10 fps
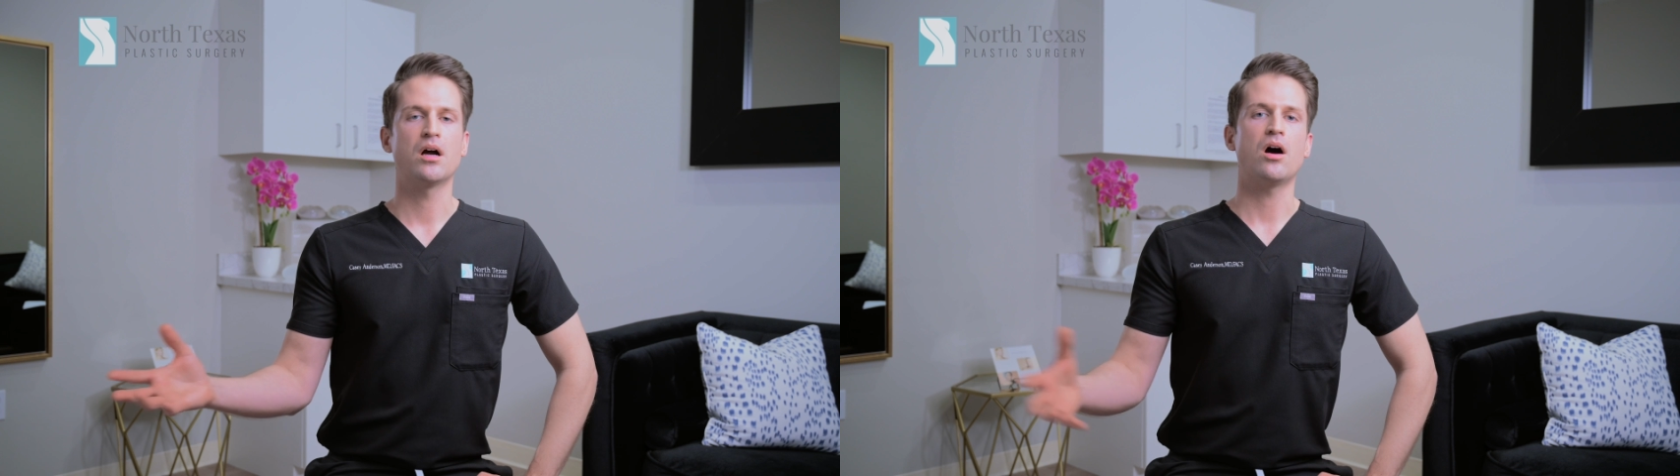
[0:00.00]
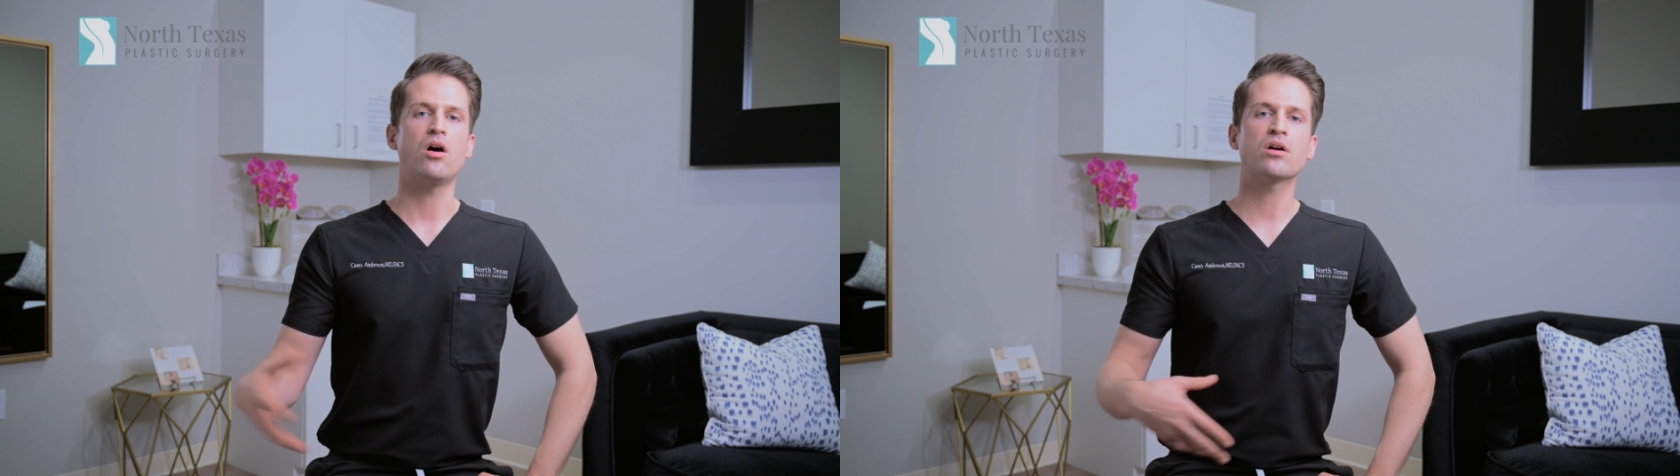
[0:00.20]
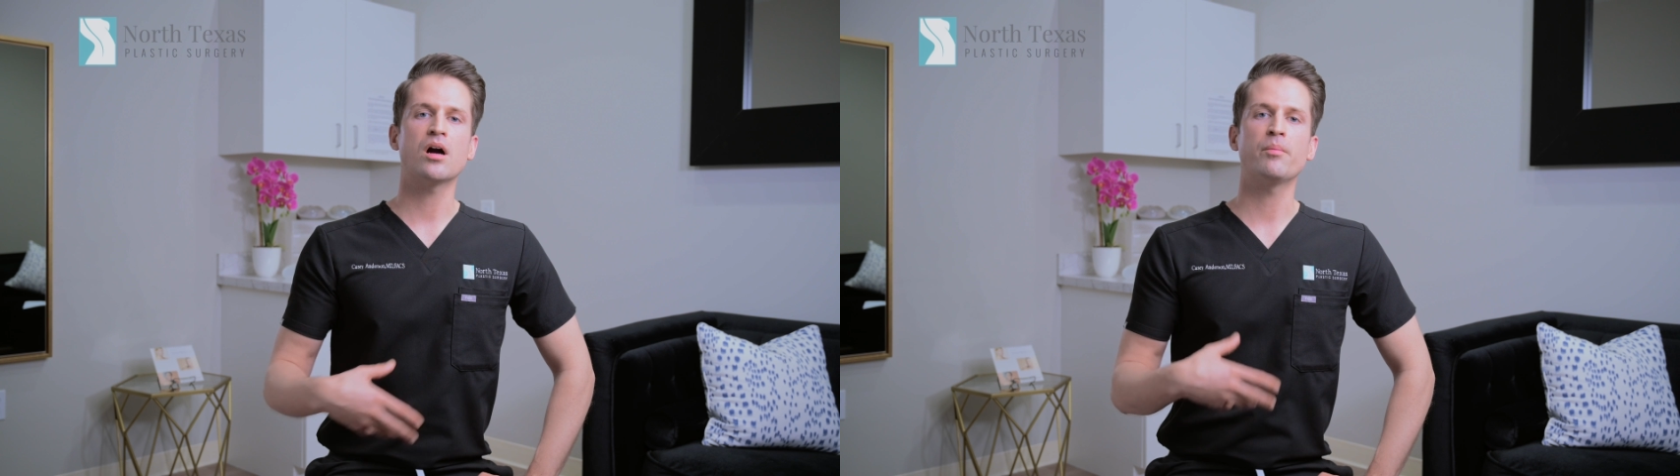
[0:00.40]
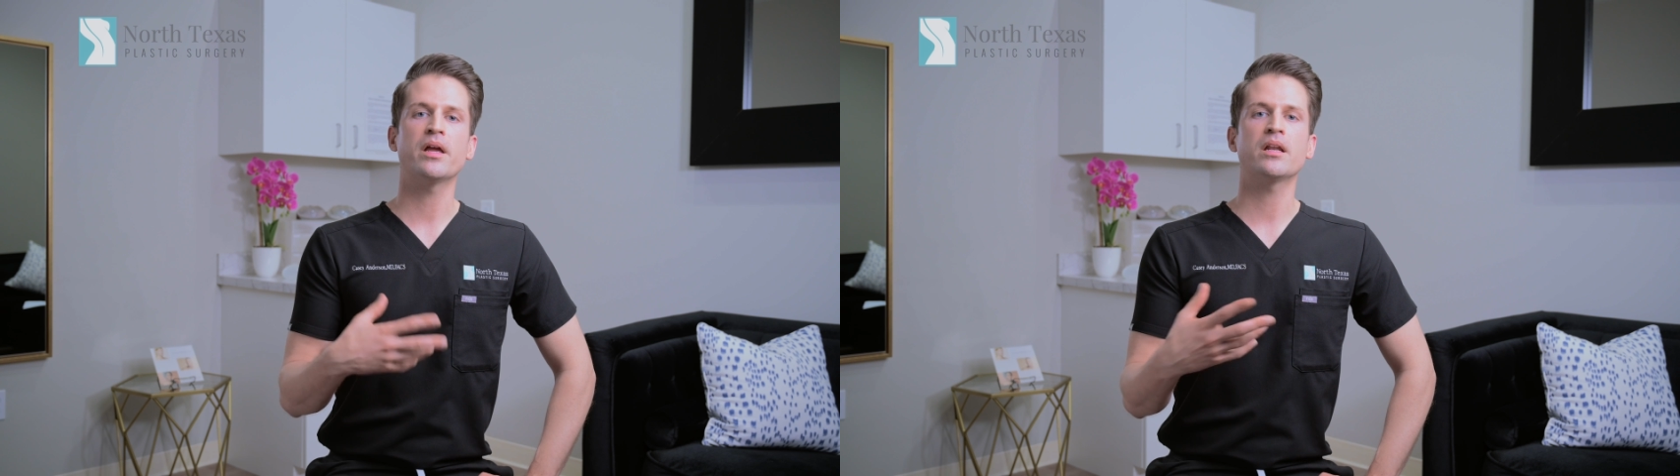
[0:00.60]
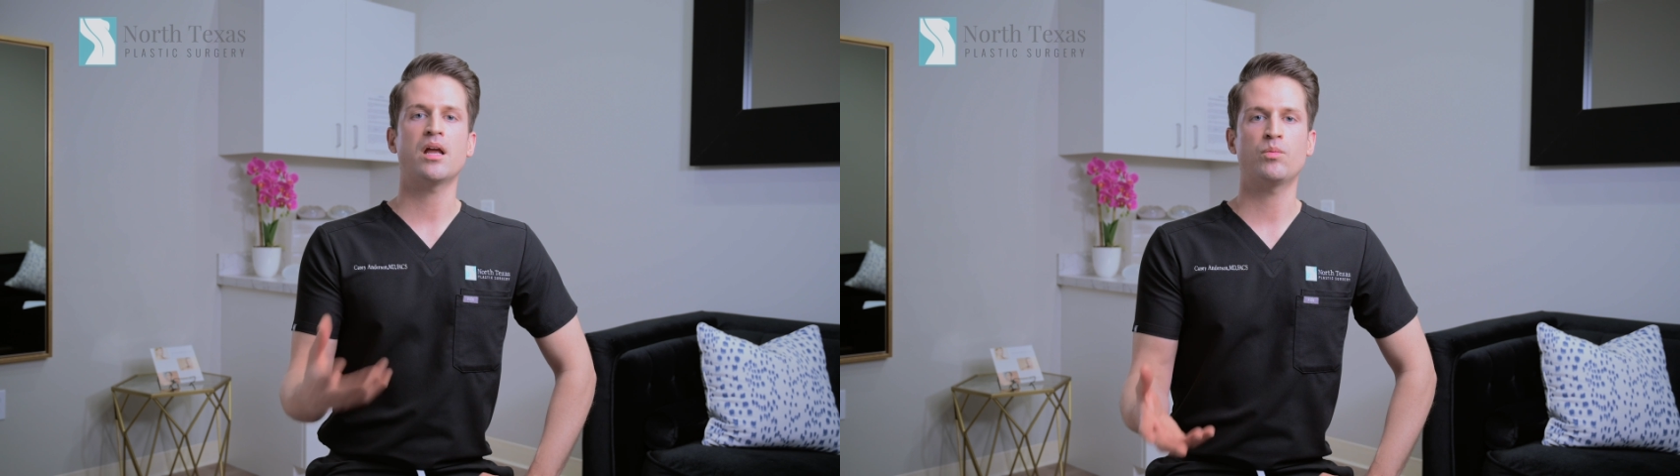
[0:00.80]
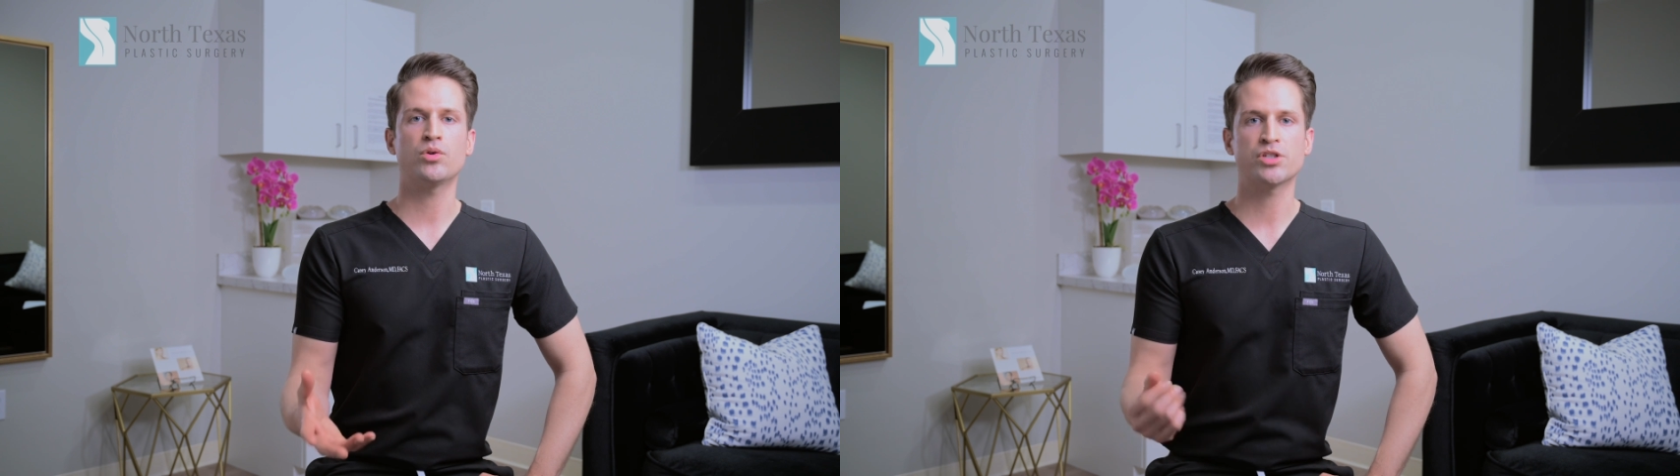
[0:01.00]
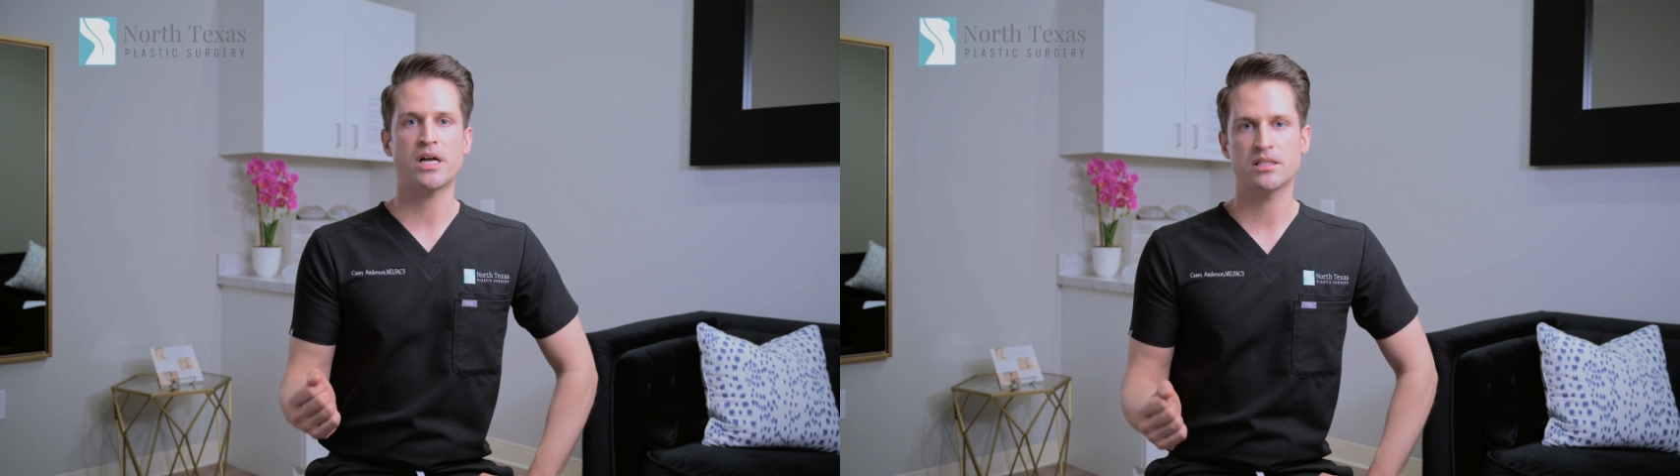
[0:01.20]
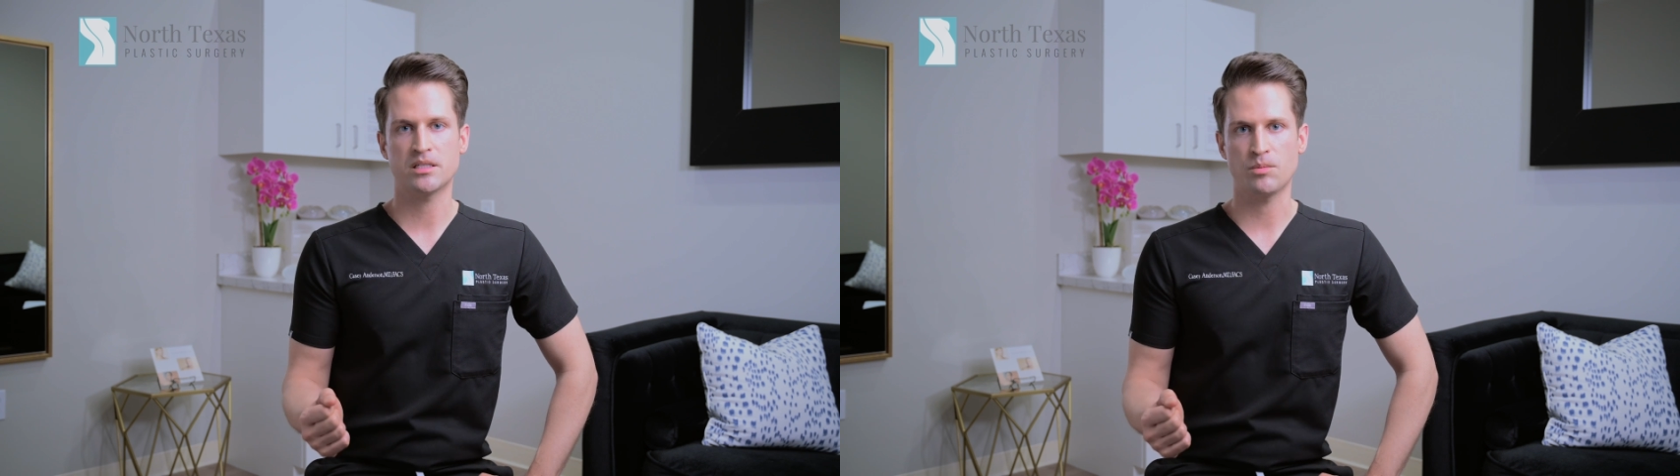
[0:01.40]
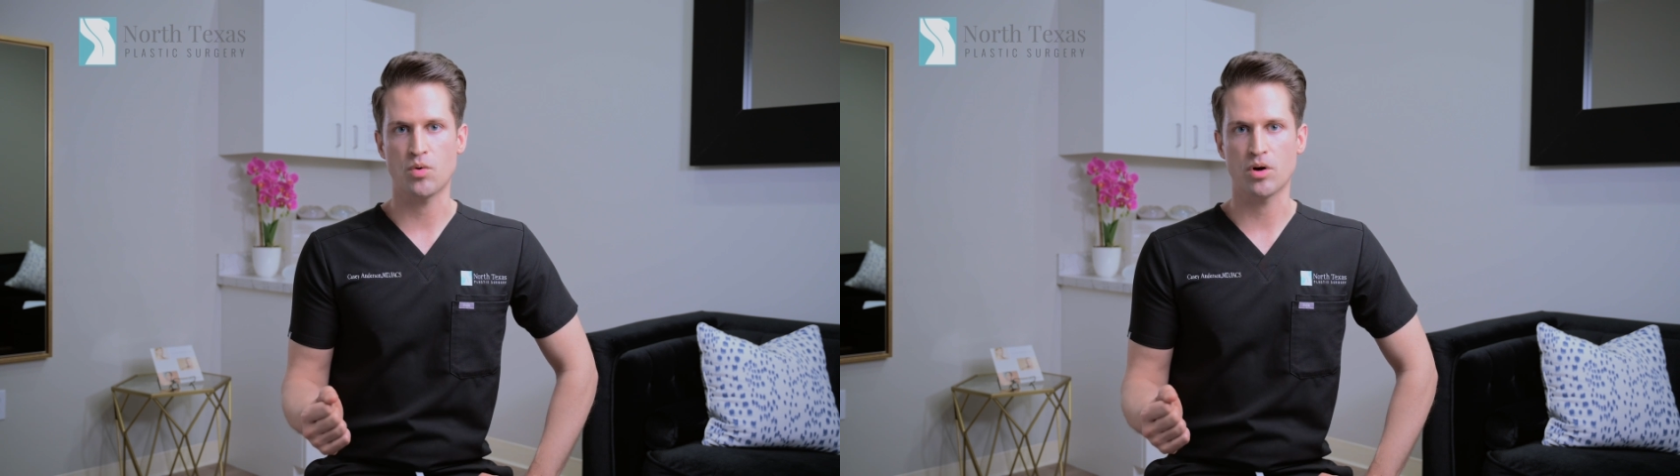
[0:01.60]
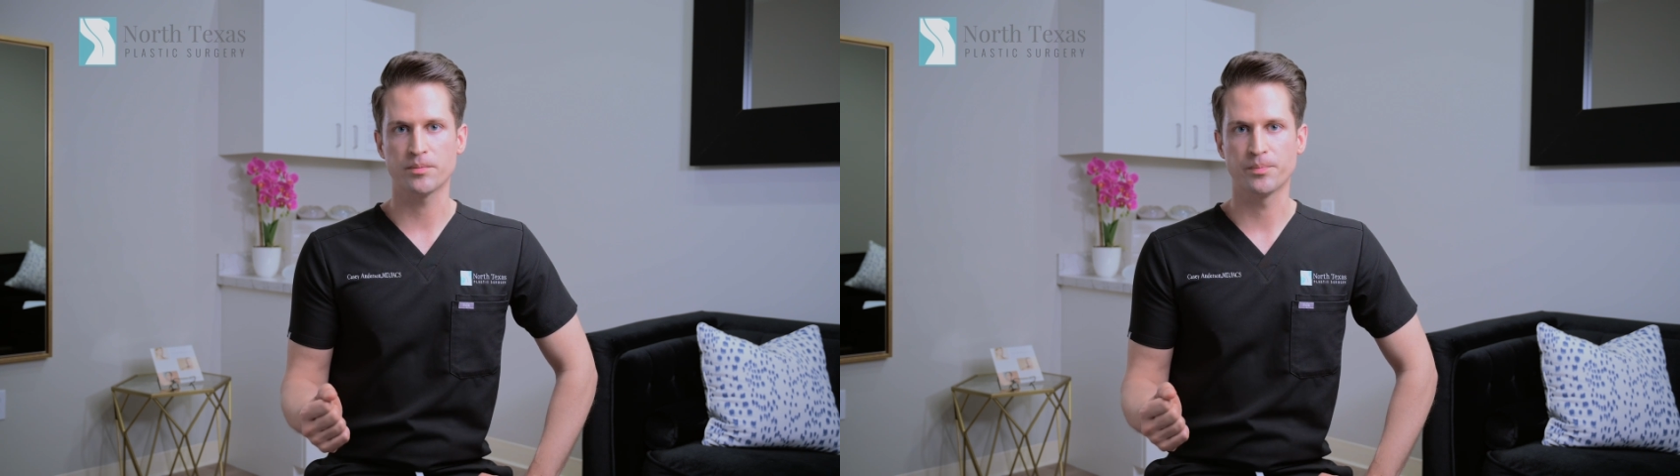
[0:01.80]
I'll come in and we'll chat some
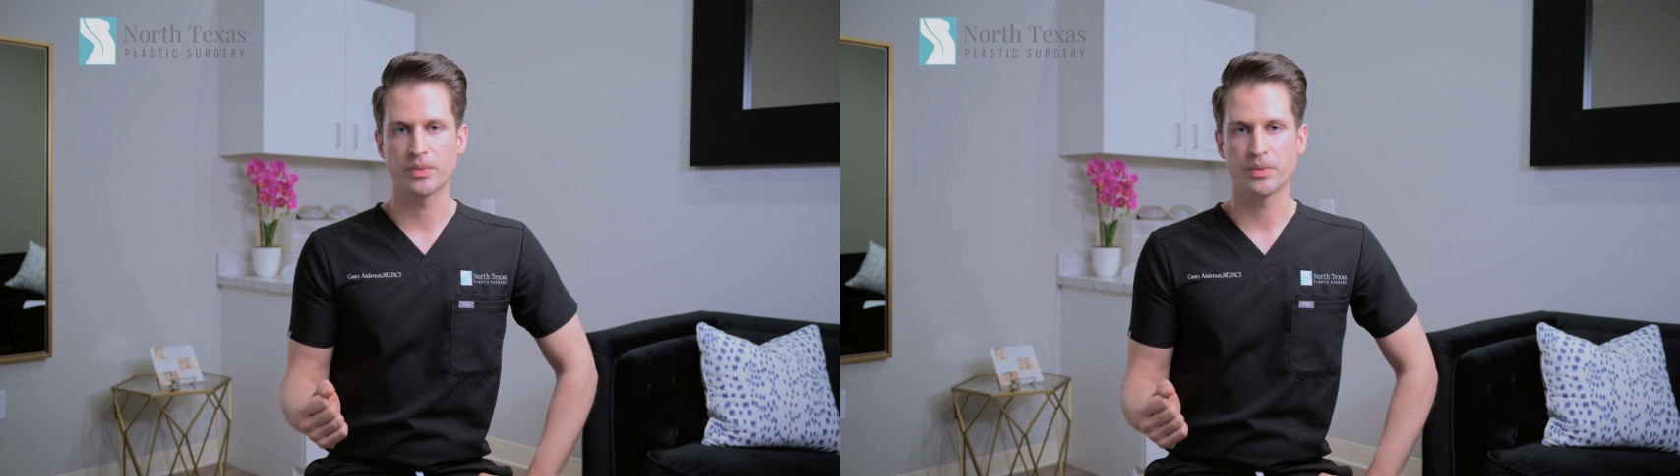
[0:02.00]
more.